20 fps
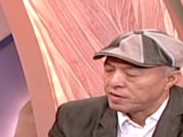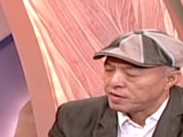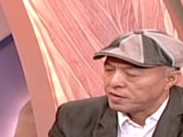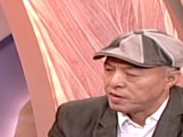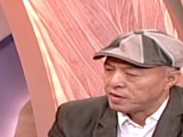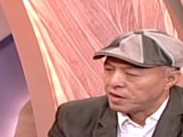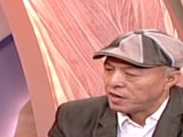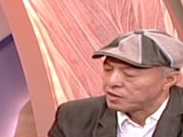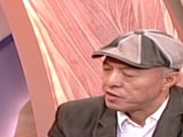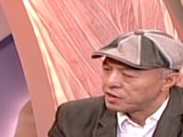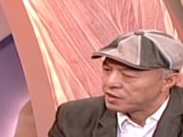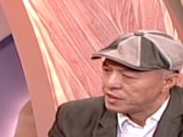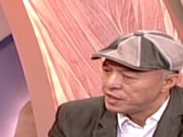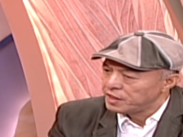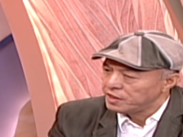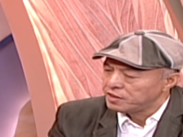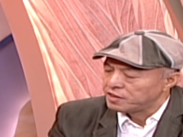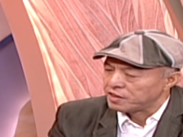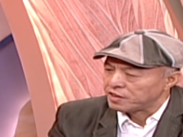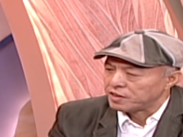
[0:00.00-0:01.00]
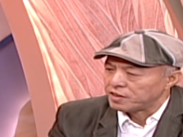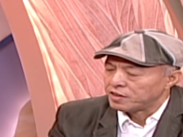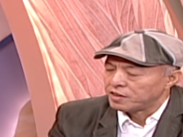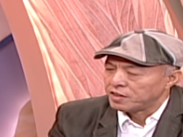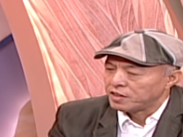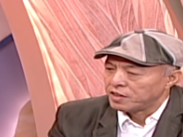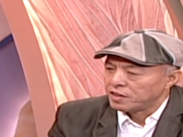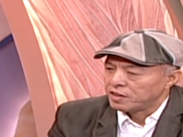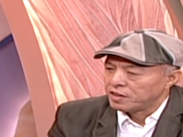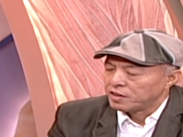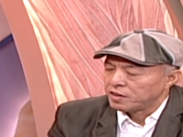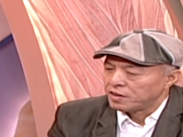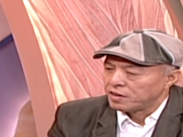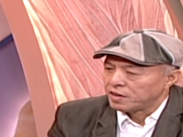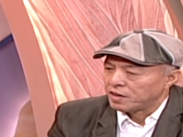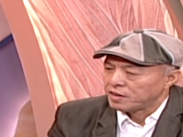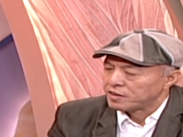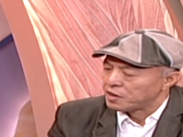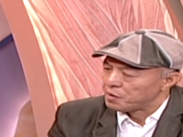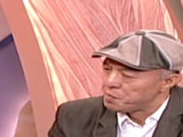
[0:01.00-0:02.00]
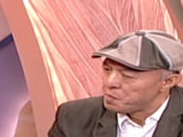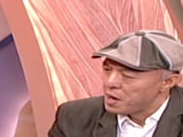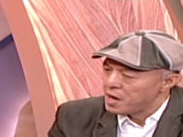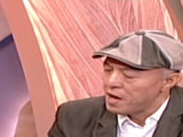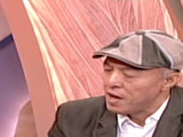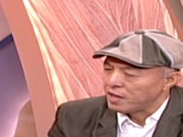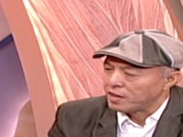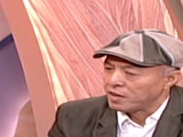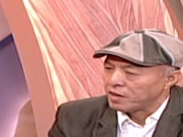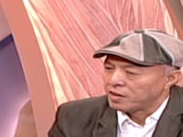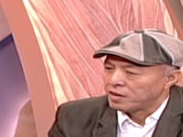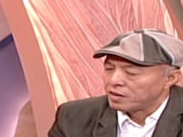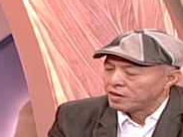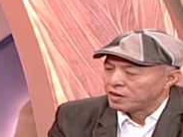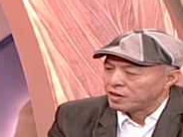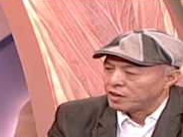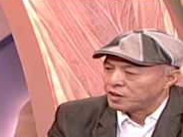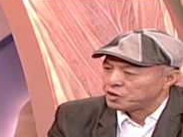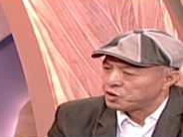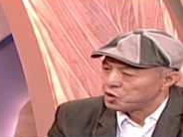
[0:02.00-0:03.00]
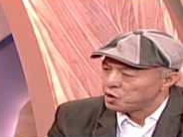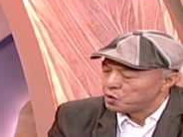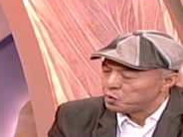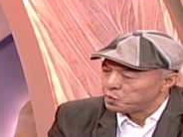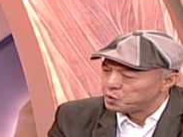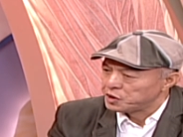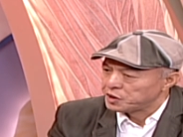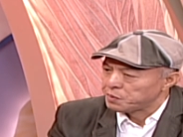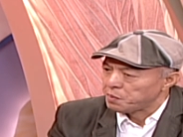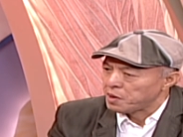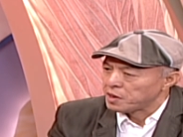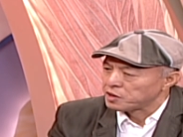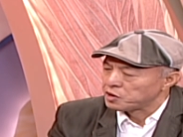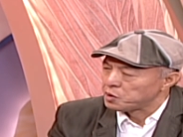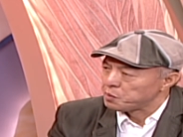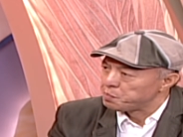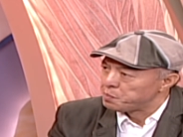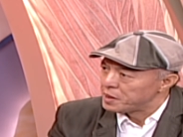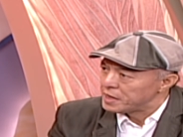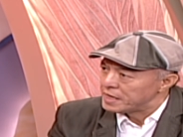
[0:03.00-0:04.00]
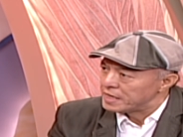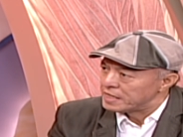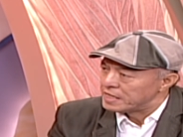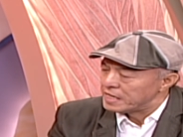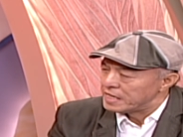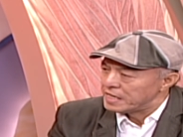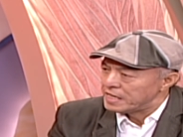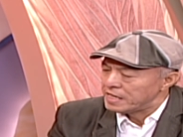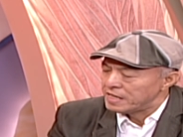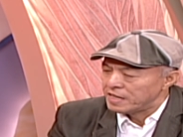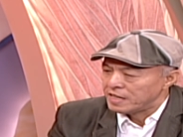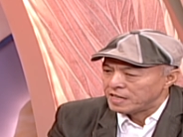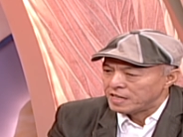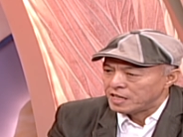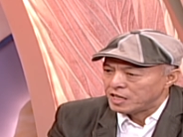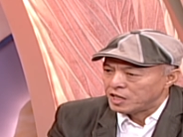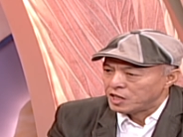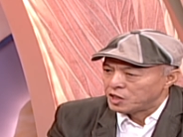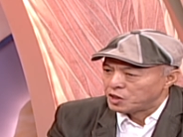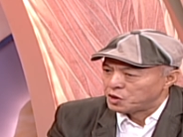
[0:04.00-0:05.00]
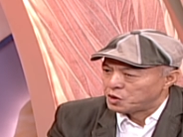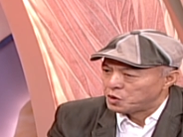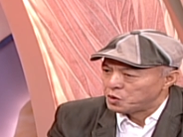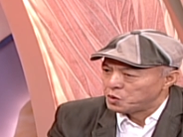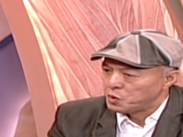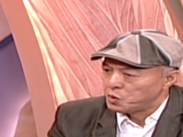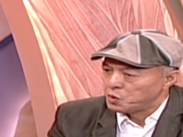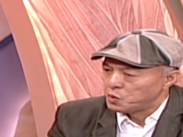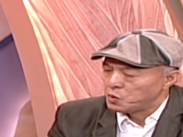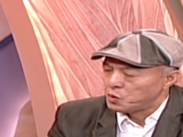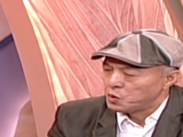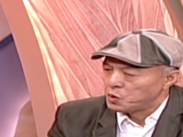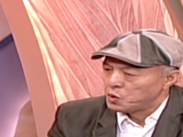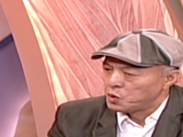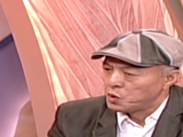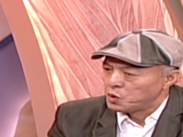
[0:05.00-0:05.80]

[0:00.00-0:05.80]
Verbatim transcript: Mm -hmm. As a leader, as a man, it's your responsibility to